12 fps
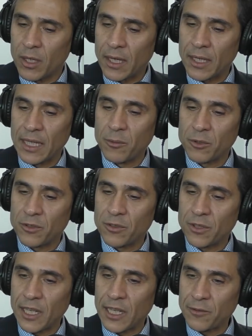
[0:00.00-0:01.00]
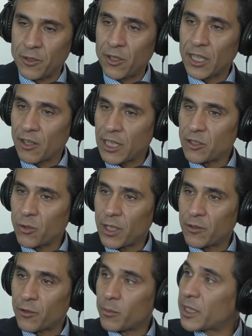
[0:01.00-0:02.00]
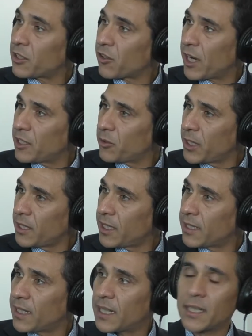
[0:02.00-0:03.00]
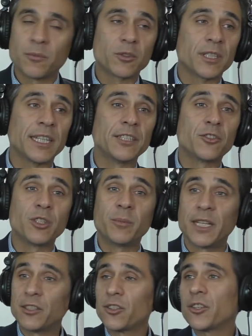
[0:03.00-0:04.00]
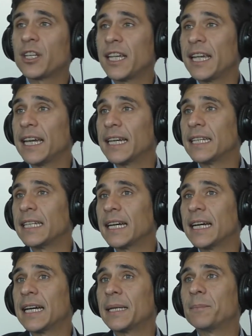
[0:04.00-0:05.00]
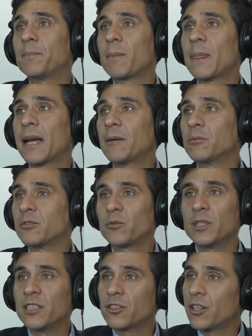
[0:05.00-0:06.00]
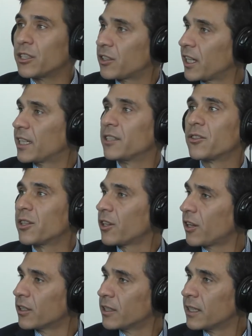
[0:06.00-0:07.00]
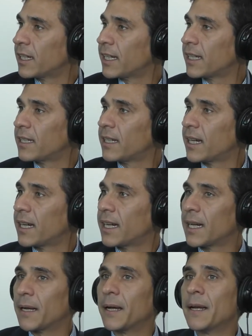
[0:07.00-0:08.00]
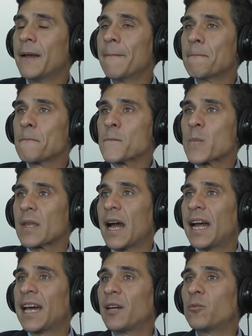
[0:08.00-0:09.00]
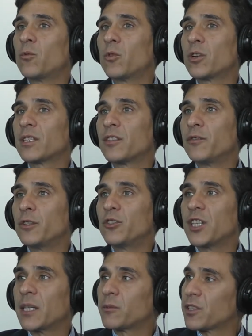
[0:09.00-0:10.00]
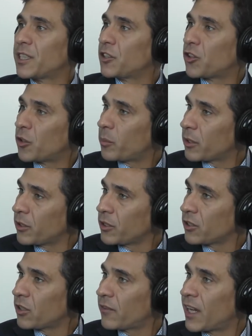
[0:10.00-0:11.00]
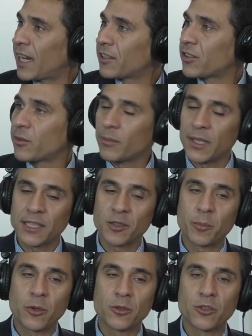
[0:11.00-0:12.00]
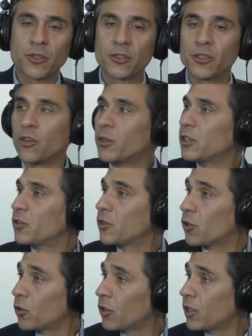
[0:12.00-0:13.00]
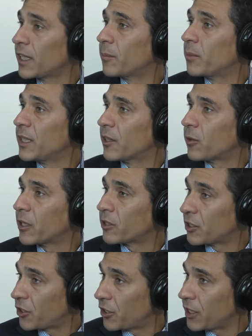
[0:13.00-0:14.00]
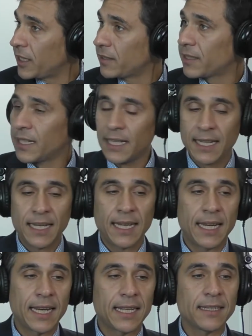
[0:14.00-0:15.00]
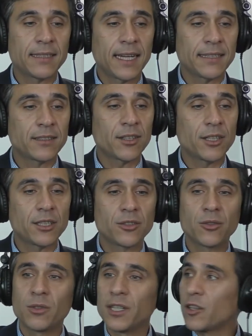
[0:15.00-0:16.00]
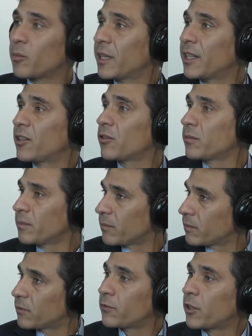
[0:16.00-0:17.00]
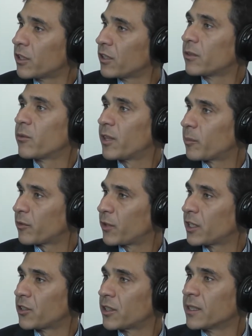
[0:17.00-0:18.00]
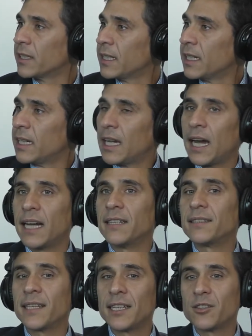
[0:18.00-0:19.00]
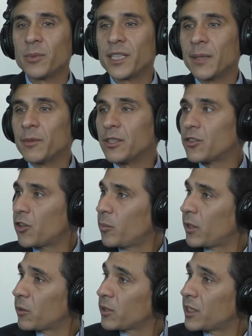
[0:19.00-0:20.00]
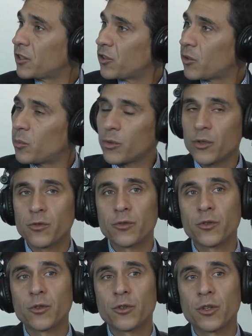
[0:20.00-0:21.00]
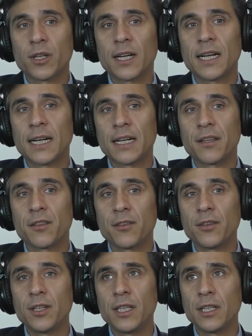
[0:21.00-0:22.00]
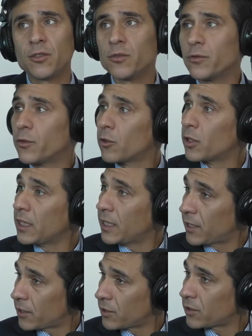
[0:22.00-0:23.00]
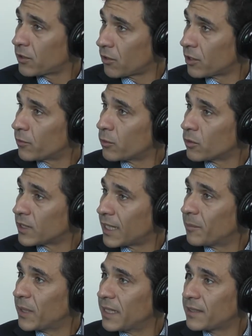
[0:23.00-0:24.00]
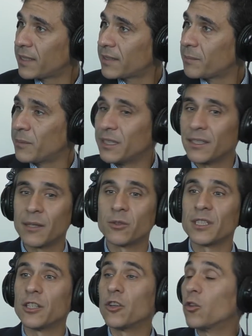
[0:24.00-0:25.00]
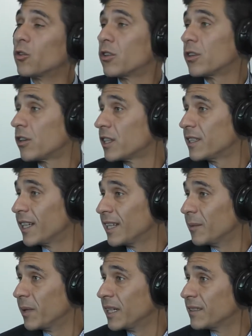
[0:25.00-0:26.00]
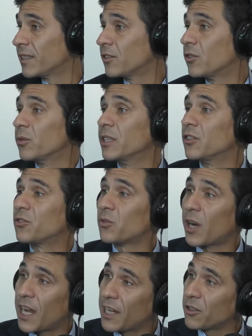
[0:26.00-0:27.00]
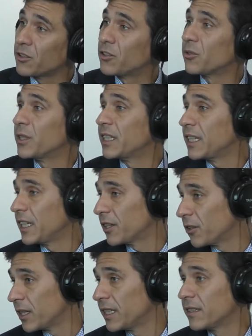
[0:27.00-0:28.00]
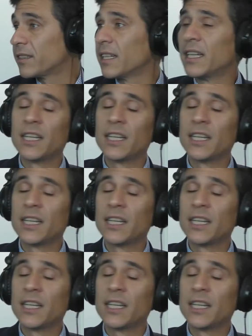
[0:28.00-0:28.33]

Uh, it was after I graduated from undergraduate. Okay. I uh, was a history major, and um, I was really starting to get into the law. And uh, I had worked a few jobs as an interpreter, so I've had some exposures going to court and being around attorneys. And I started to little by little fall in love with the profession. Mm-hmm. I decided to become an interpreter. I was an interpreter for uh, three to four years on a full time basis. It means I was in court on a daily basis doing man. trials, doing hearings,